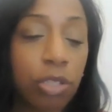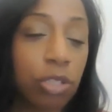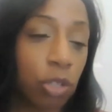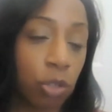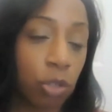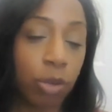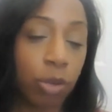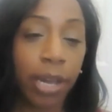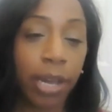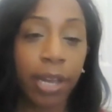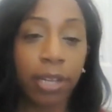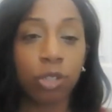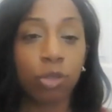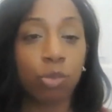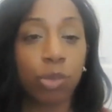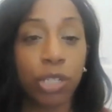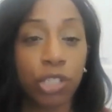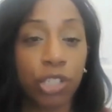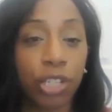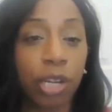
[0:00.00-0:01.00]
so I had
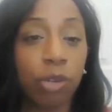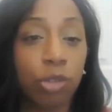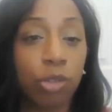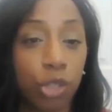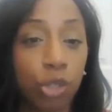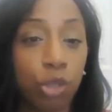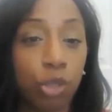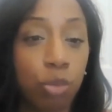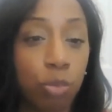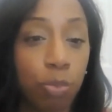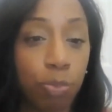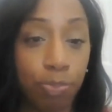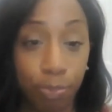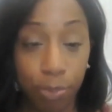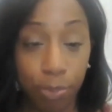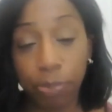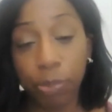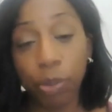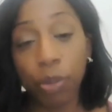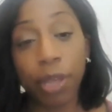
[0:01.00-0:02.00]
to reach out to
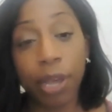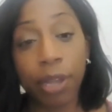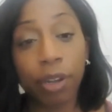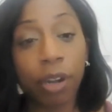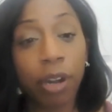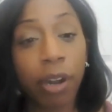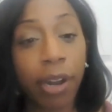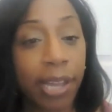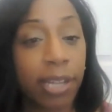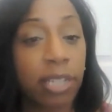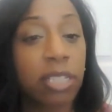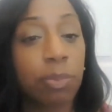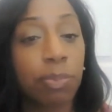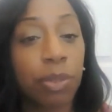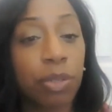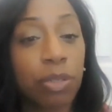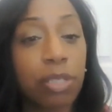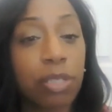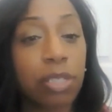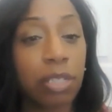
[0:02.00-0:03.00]
people that are
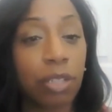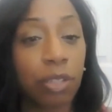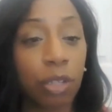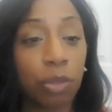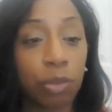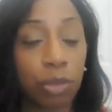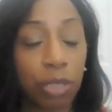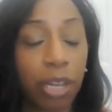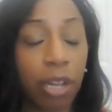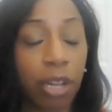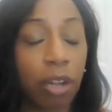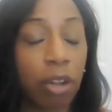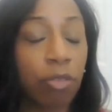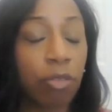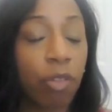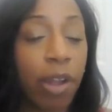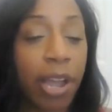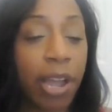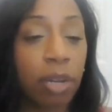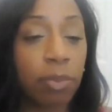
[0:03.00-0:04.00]
experts,
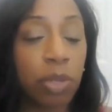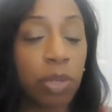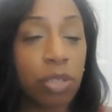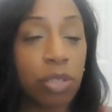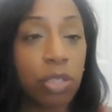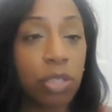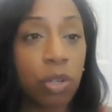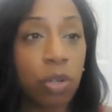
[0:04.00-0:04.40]
caring for animals.